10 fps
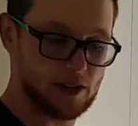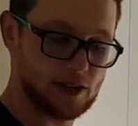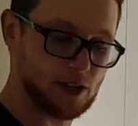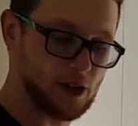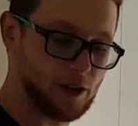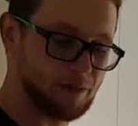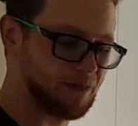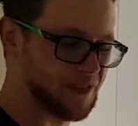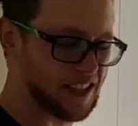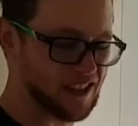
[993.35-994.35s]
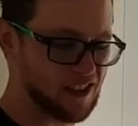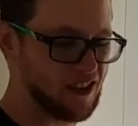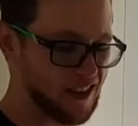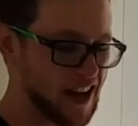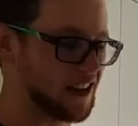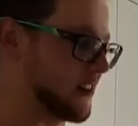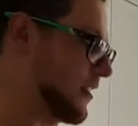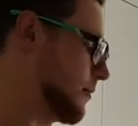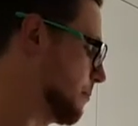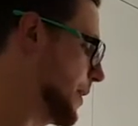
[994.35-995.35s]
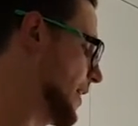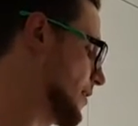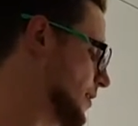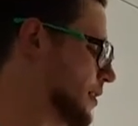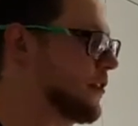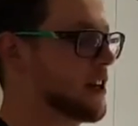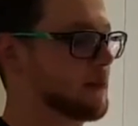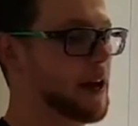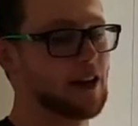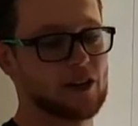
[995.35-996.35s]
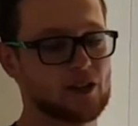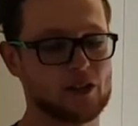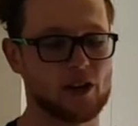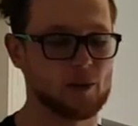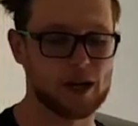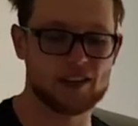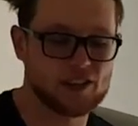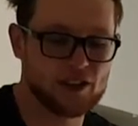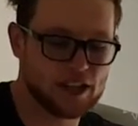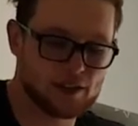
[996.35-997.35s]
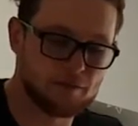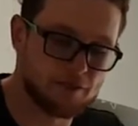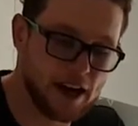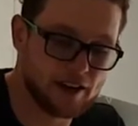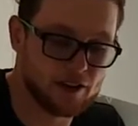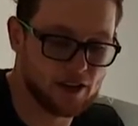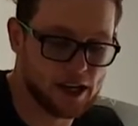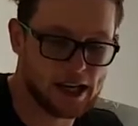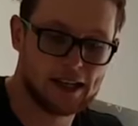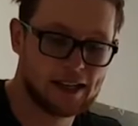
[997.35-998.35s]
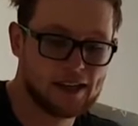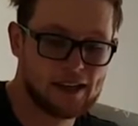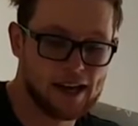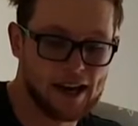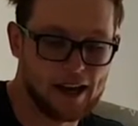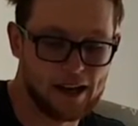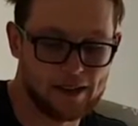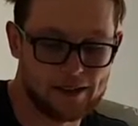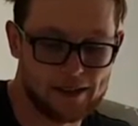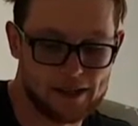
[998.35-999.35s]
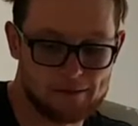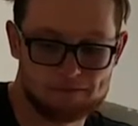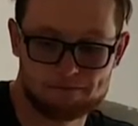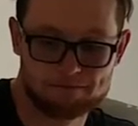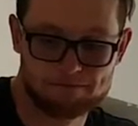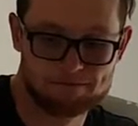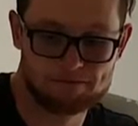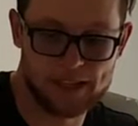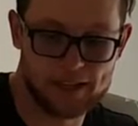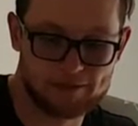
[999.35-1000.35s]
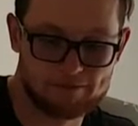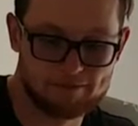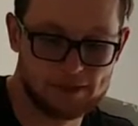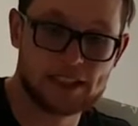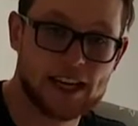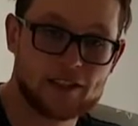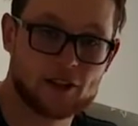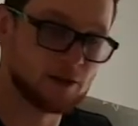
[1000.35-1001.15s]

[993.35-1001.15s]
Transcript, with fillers: So it's not actually the best as far as macros go, but you do need some fat in your diet, and um, yeah, it tastes